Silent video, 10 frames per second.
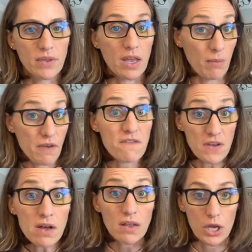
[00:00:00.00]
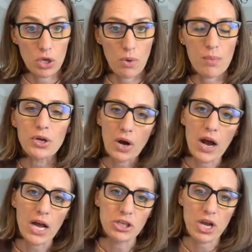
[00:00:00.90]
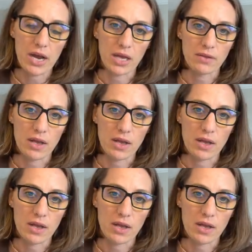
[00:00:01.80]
Like it may feel like you are, but you're hijacking